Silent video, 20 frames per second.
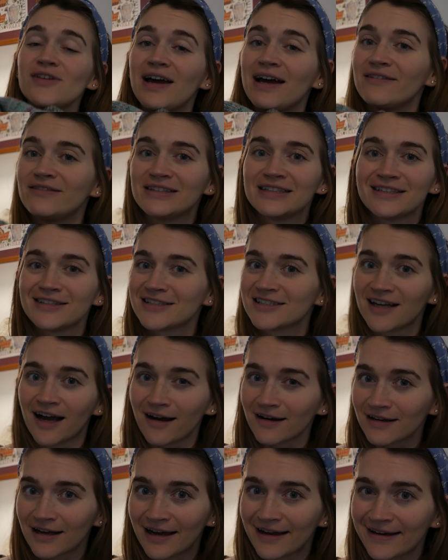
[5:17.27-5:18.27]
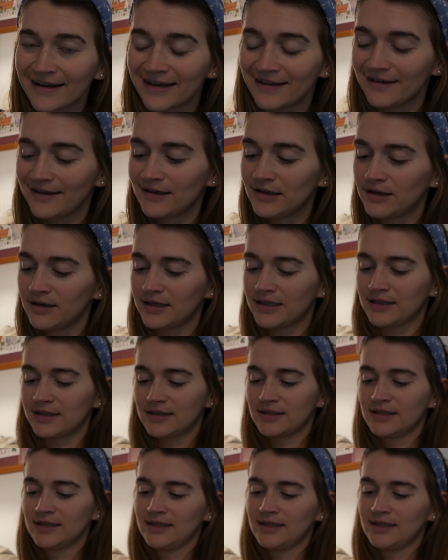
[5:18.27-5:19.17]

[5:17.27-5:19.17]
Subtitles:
have a sock I can knit on.